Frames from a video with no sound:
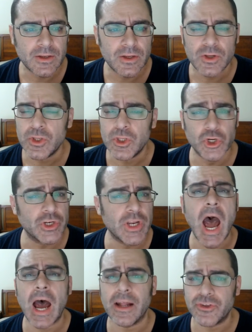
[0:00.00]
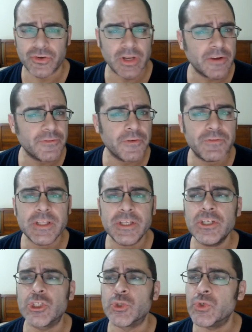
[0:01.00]
You're not. You're not fulfilling
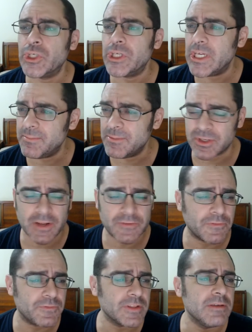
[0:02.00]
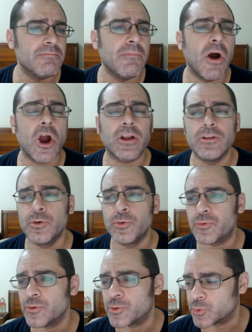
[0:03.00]
a dream. You're not fulfilling Martin
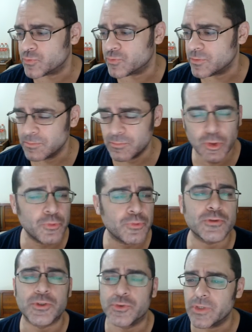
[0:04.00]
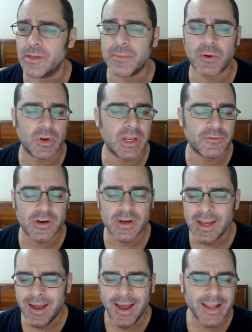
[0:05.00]
Luther's dream or whatever
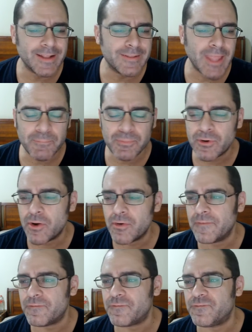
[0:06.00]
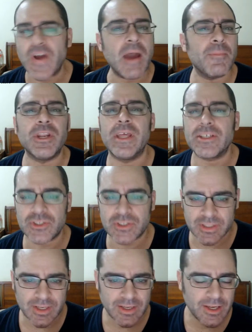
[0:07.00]
contemporary feminist
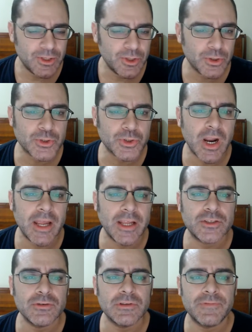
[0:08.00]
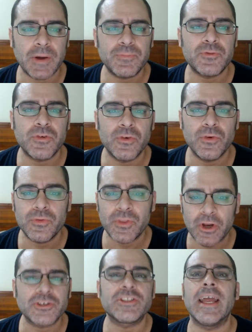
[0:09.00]
you're trying to live up to,
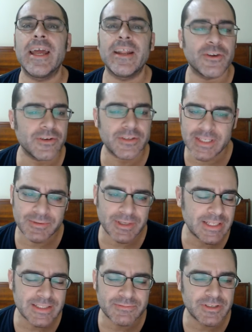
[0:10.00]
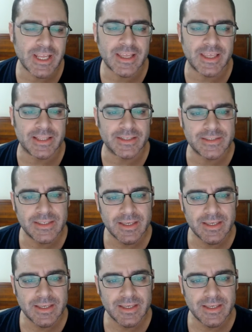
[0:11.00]
their standards. I mean, it's ridiculous.